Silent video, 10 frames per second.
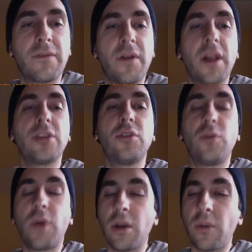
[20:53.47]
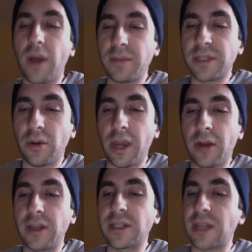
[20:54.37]
all of you who wonder why I'm so
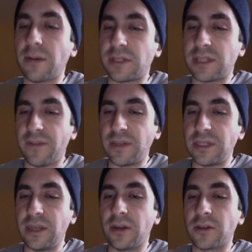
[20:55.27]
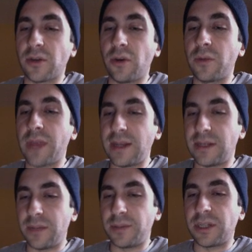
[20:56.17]
angry, it's because I was 17 years old when that
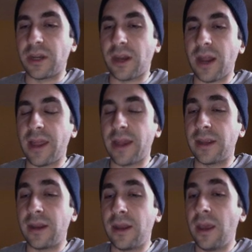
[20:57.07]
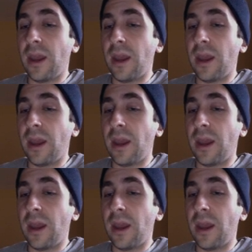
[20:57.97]
dipshit got elected,